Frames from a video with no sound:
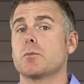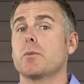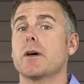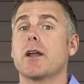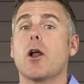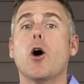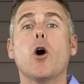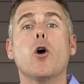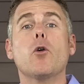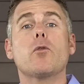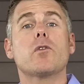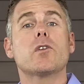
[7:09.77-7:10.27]
But
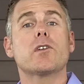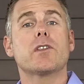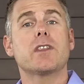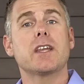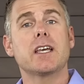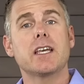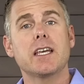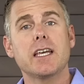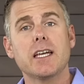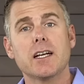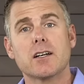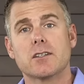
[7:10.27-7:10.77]
over the
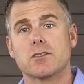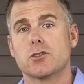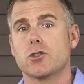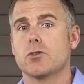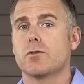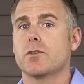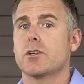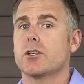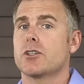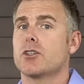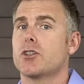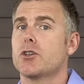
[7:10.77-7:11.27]
years,
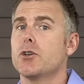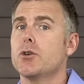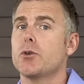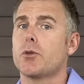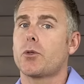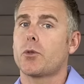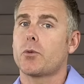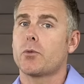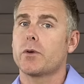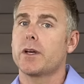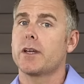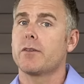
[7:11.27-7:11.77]
over a 2,
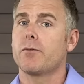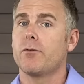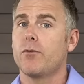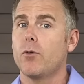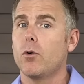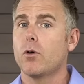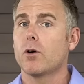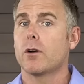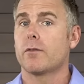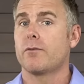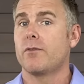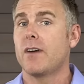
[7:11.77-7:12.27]
3,
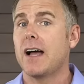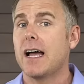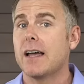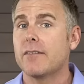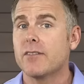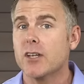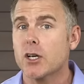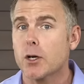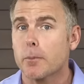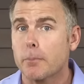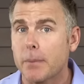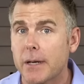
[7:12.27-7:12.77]
4,
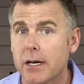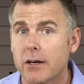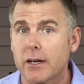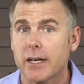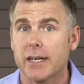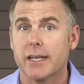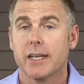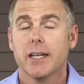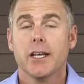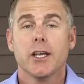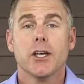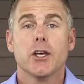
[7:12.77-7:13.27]
5 year
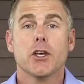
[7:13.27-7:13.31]
period,